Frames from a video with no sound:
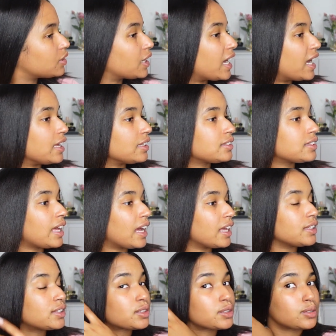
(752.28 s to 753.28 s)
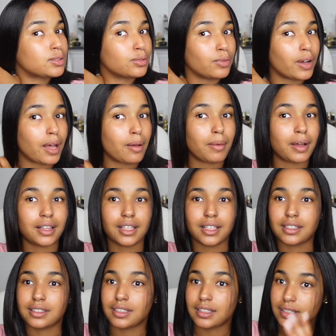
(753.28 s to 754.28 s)
Guys, I swear by
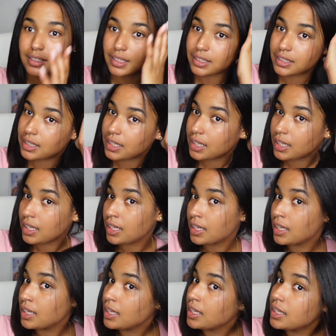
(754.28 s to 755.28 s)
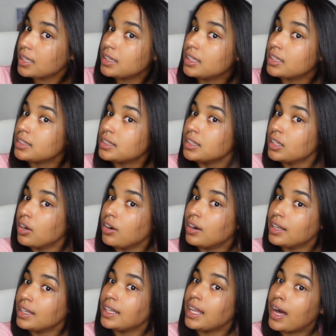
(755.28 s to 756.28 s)
this. This literally does not
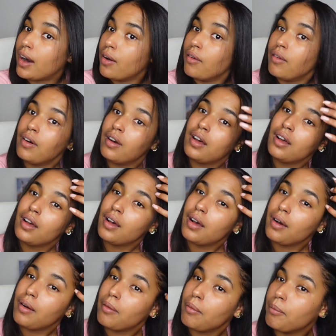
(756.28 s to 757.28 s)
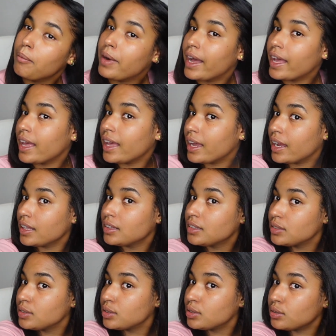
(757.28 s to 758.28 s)
allow my head
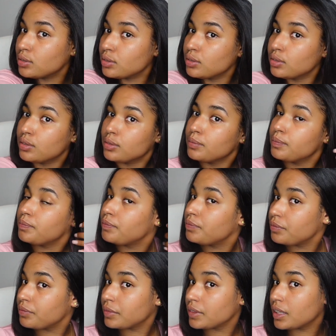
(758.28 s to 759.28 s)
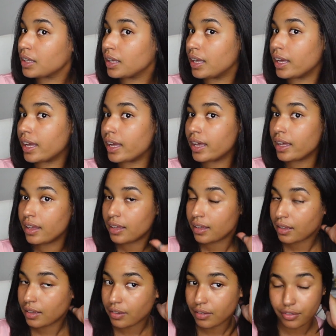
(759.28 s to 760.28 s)
to get
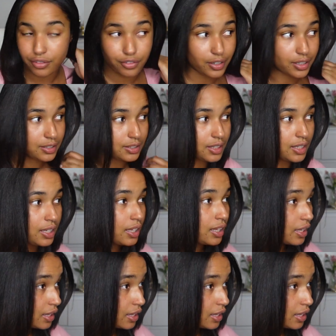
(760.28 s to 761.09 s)
frizzy.